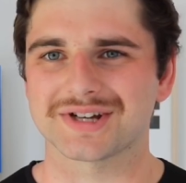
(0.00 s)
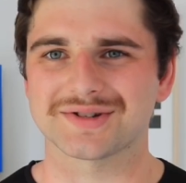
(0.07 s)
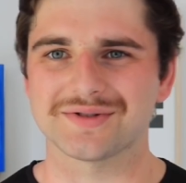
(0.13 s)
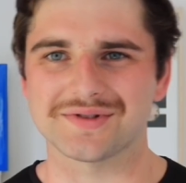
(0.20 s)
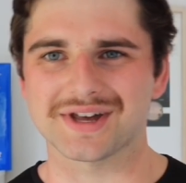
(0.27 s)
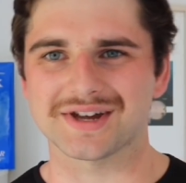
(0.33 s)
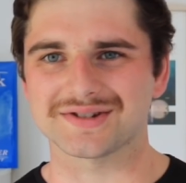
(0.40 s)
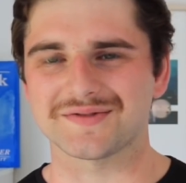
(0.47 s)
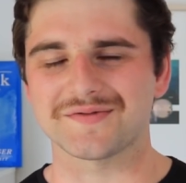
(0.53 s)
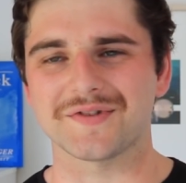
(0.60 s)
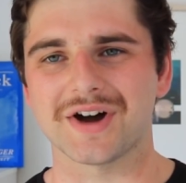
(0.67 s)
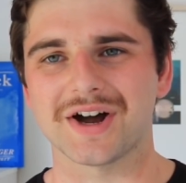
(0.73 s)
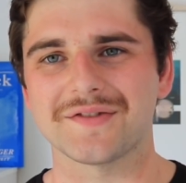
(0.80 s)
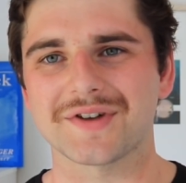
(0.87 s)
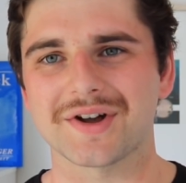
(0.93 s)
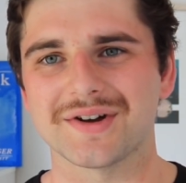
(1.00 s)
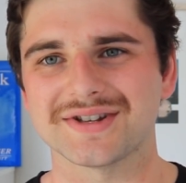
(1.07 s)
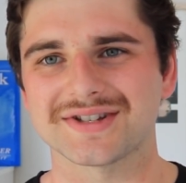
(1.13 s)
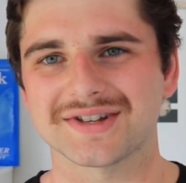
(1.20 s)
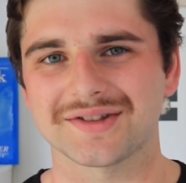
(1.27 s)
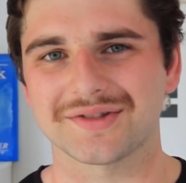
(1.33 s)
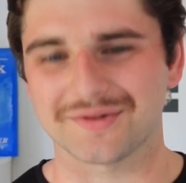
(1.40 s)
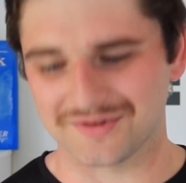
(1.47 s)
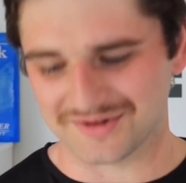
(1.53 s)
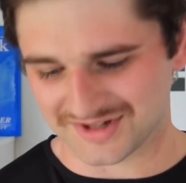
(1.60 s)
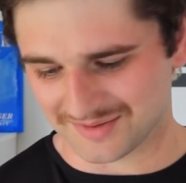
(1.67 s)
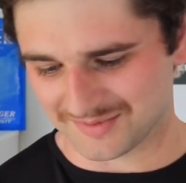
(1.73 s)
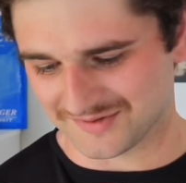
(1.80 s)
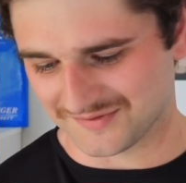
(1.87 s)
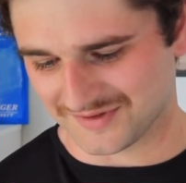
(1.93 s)
from like 2005 going through
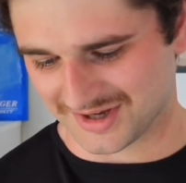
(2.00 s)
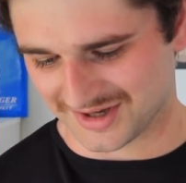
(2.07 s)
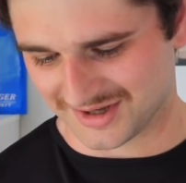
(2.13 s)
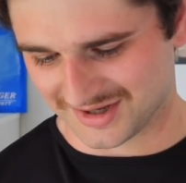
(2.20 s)
some